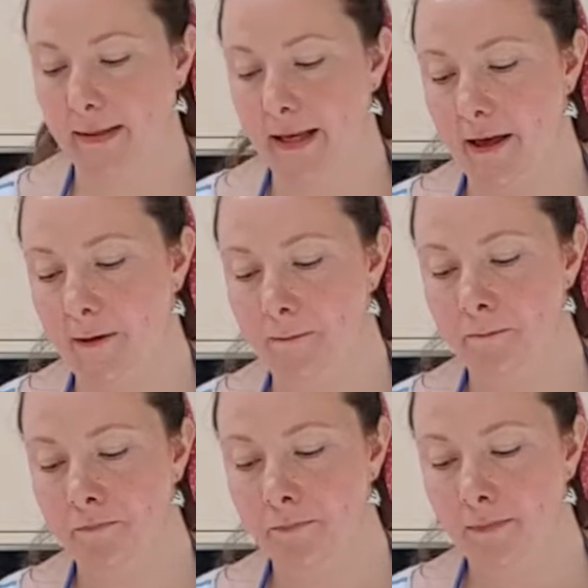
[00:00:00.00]
So
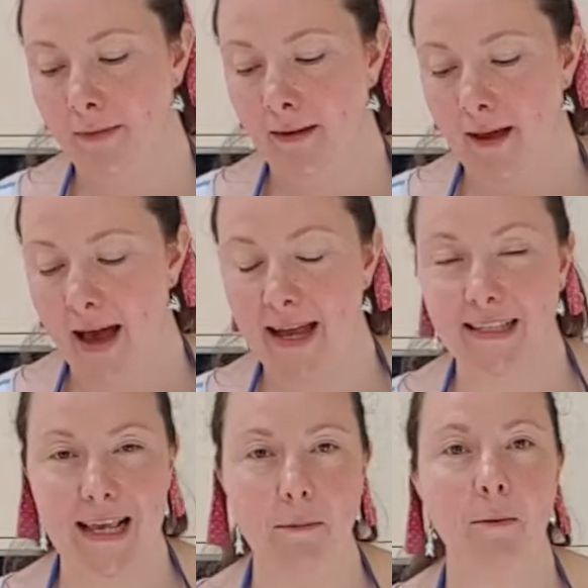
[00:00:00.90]

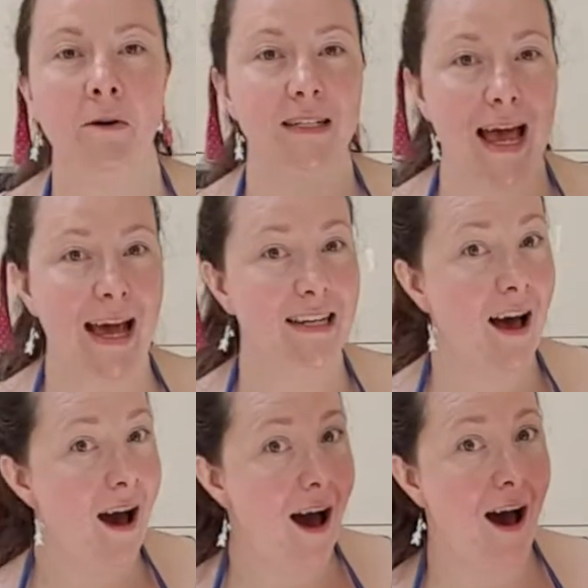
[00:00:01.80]
I'd say we want to add
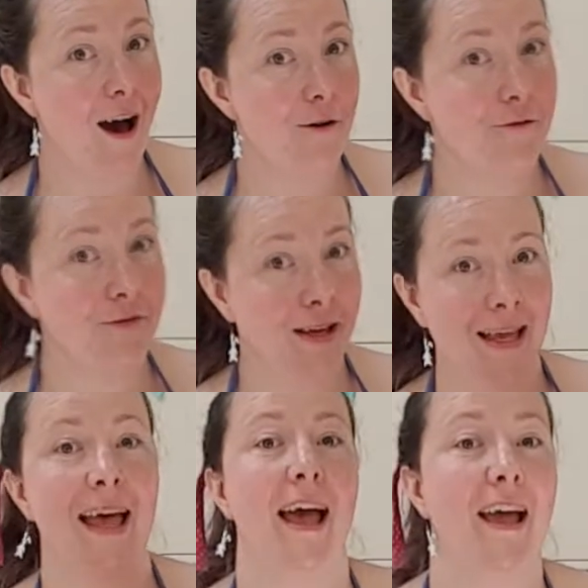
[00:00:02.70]
half
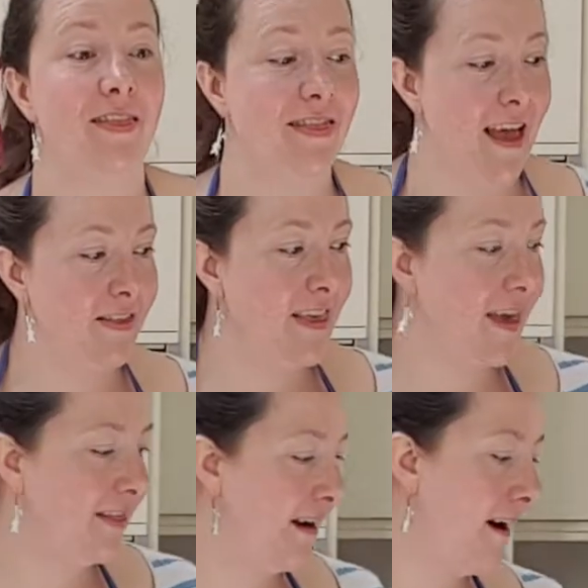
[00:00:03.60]
and then the
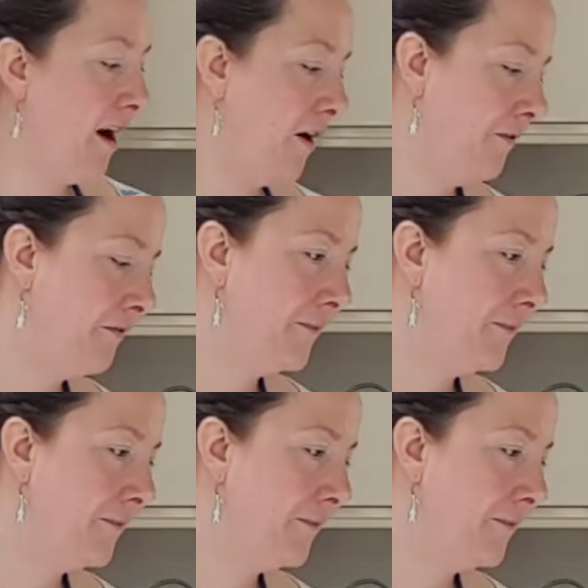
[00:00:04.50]
other half.